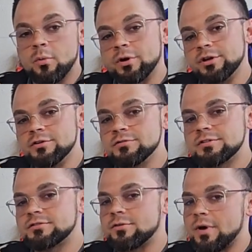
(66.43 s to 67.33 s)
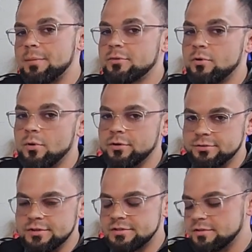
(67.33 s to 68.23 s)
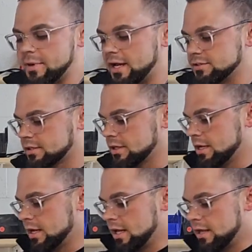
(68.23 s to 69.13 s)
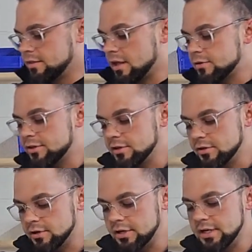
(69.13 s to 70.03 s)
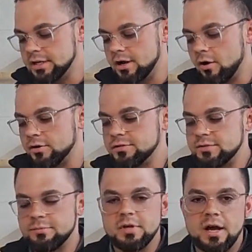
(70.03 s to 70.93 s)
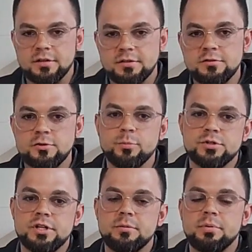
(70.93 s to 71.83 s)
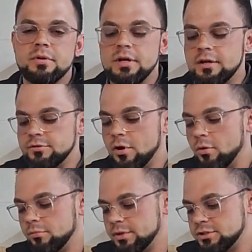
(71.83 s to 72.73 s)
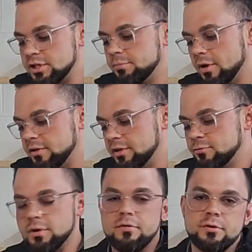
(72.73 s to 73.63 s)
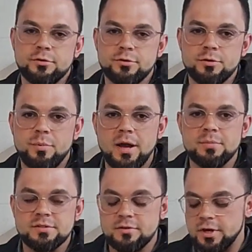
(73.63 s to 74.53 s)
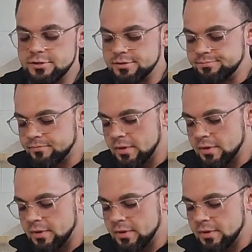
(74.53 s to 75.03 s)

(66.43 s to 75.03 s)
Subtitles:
We're gonna use this to wrap the corners. This is the magic. The other thing that you're gonna need are some zip ties. Super cheap. Don't be cheap on these whenever you're doing the pipe insulation.